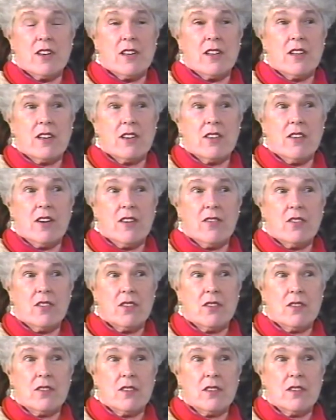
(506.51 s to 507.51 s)
I think you have
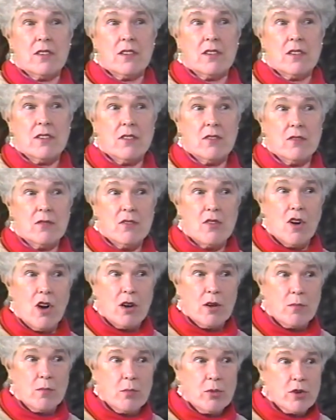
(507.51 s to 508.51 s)
to not
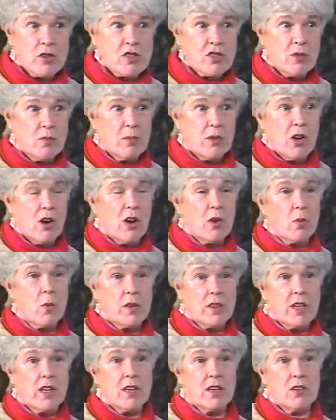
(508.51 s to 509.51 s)
push them beyond
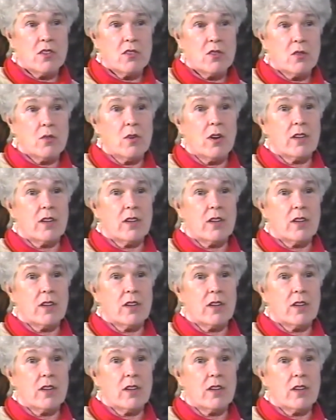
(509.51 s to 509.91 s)
what they can do.